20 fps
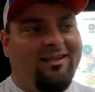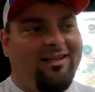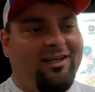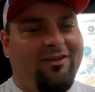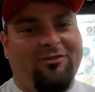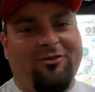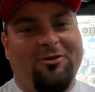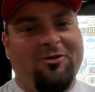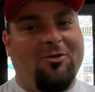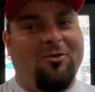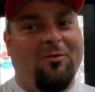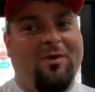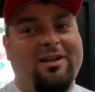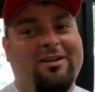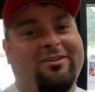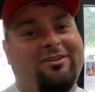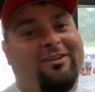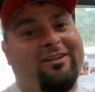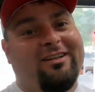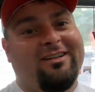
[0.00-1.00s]
if you're the
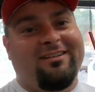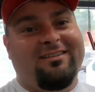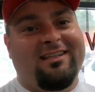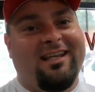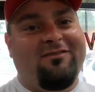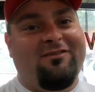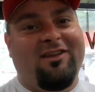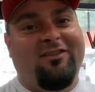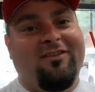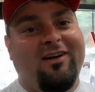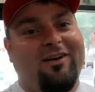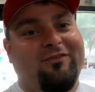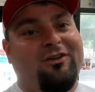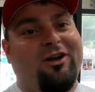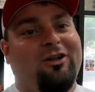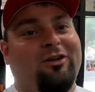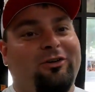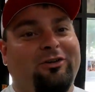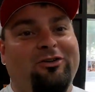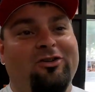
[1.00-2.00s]
winner you get
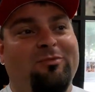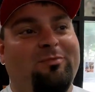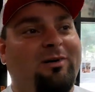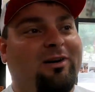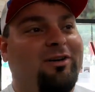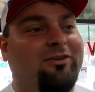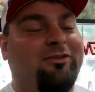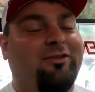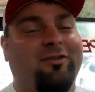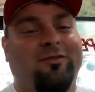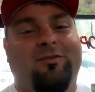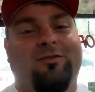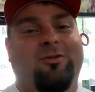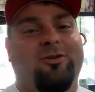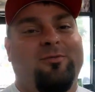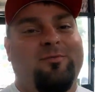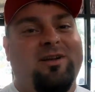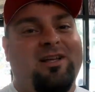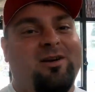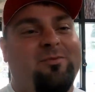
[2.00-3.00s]
$75 coupon to the
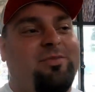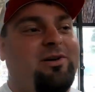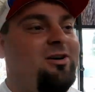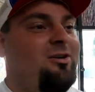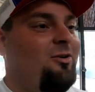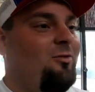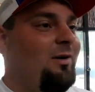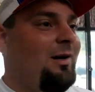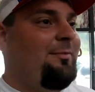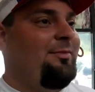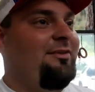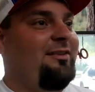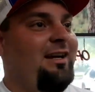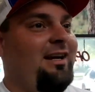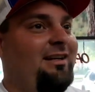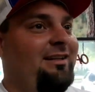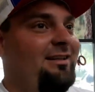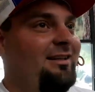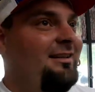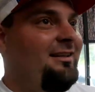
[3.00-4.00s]
Florida Man Apparel
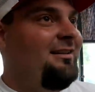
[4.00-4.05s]
website.